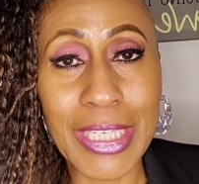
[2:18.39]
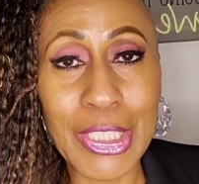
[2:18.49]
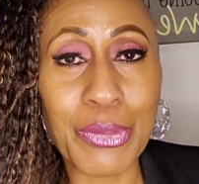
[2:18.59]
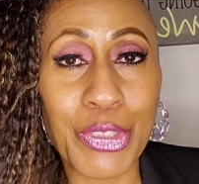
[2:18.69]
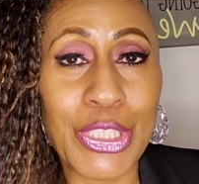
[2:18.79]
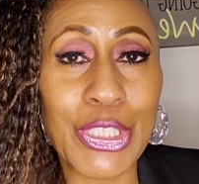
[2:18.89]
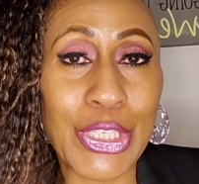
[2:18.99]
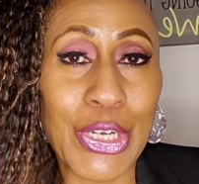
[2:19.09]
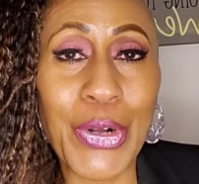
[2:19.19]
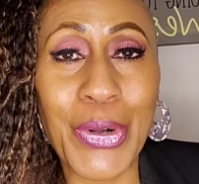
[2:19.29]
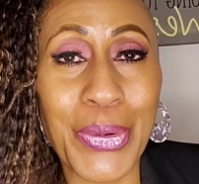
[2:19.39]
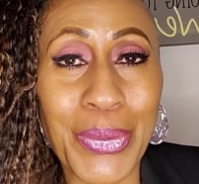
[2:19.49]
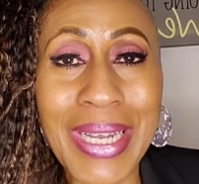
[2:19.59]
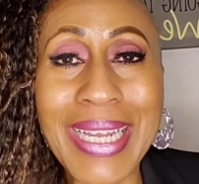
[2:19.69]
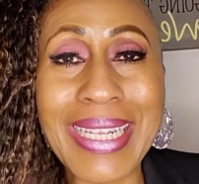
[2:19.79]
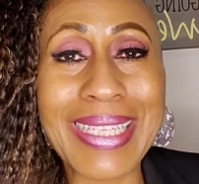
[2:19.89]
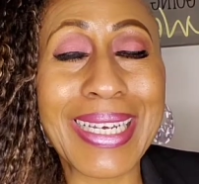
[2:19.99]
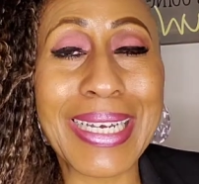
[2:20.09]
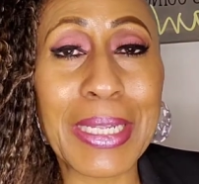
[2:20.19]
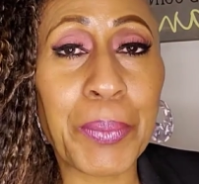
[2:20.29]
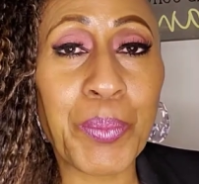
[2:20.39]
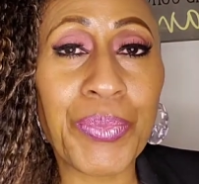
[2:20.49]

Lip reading: So just know that